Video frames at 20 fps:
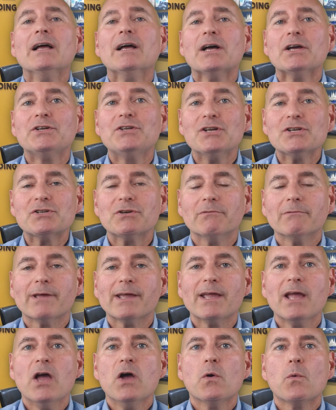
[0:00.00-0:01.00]

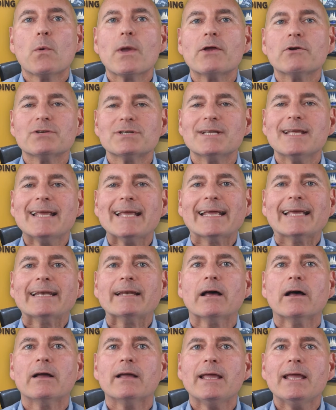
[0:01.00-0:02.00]
Additionally, we are seeing
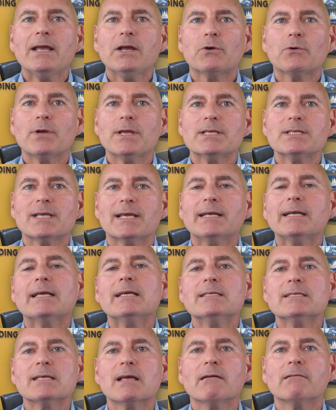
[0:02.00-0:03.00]
an increase in
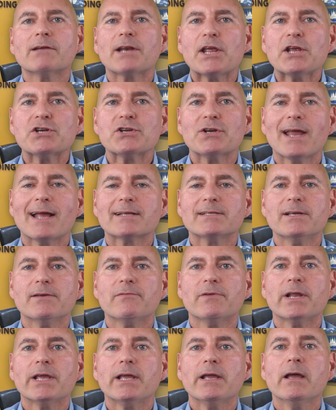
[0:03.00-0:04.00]
consolidation
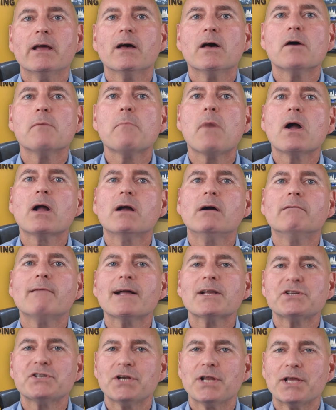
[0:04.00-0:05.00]
activity among
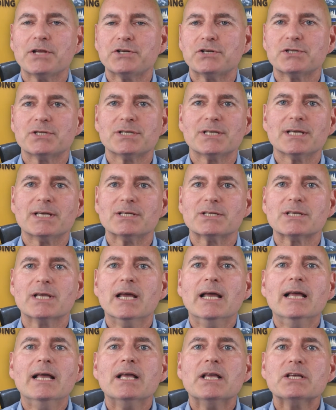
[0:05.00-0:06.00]
collection agencies,
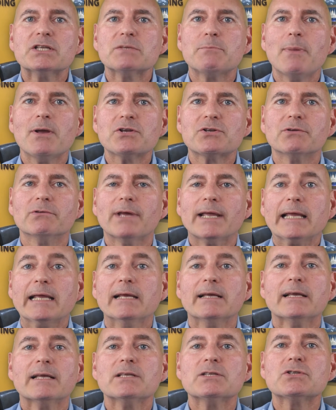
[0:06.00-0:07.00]
especially
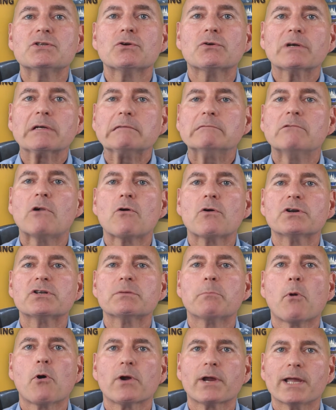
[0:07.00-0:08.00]
in certain
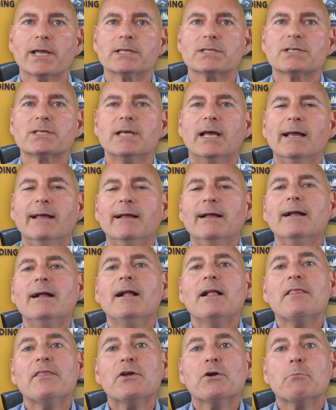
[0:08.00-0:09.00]
large markets.
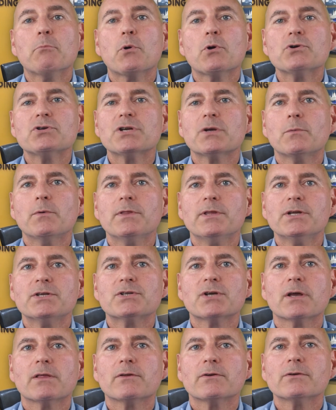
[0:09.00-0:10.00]
They are merging with
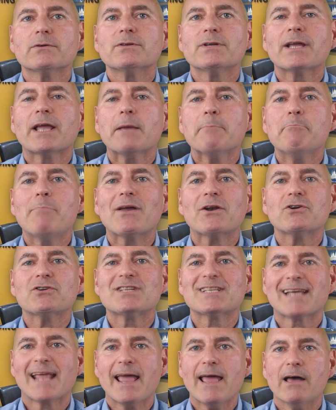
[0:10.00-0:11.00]
each other to get better
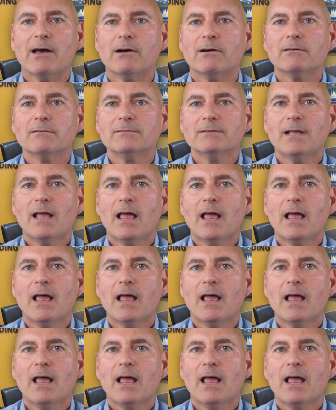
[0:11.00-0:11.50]
scale.